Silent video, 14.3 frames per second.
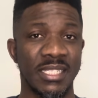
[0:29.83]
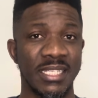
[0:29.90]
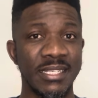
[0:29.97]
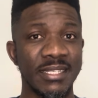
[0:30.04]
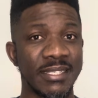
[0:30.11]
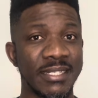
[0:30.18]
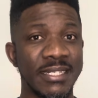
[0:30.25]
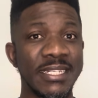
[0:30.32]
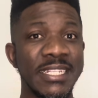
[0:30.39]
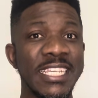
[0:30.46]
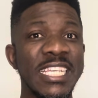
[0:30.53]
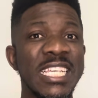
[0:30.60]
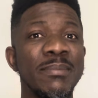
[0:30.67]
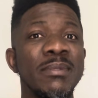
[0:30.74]
is
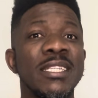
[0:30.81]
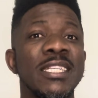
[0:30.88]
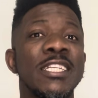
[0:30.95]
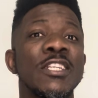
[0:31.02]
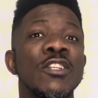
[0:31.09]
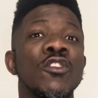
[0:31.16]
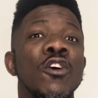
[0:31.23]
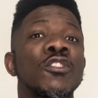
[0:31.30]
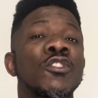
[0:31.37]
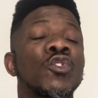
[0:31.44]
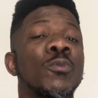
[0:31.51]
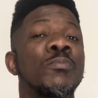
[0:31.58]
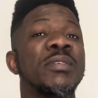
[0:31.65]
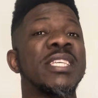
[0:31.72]
deemed not
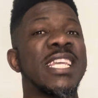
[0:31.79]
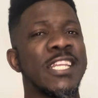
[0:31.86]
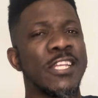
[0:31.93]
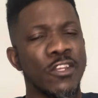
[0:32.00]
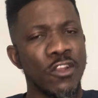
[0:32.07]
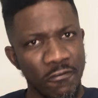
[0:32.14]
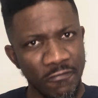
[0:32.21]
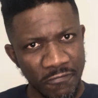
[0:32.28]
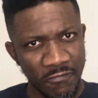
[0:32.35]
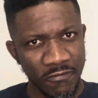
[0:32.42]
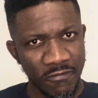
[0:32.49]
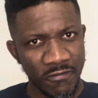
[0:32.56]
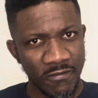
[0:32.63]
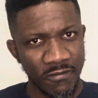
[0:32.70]
to be enough.